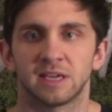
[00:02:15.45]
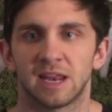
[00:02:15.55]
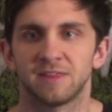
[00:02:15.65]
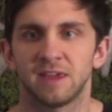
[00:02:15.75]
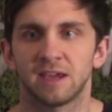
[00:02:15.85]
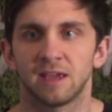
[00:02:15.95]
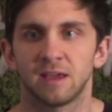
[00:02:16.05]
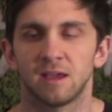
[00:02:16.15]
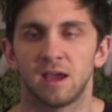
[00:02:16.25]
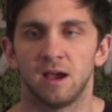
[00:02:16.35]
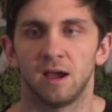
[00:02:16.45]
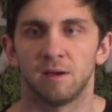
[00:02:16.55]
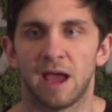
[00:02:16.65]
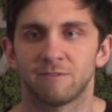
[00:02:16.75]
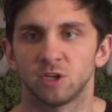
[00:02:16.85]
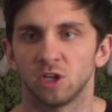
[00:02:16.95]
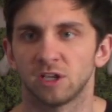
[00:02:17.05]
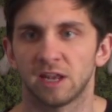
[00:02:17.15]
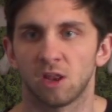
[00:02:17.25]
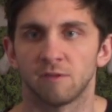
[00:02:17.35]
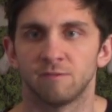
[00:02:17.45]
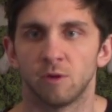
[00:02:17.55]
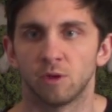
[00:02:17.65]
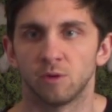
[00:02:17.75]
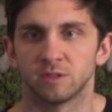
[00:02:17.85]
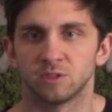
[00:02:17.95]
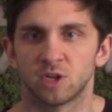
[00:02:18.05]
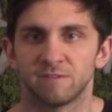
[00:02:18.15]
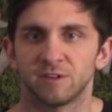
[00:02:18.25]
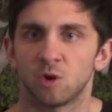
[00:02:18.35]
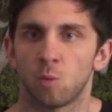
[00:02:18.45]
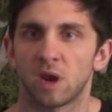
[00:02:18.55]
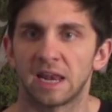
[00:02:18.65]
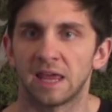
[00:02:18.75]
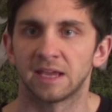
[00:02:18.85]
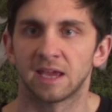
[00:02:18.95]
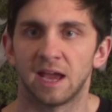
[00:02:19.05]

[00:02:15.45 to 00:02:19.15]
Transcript: And I think after looking at a lot of photos and trying to figure out what I like,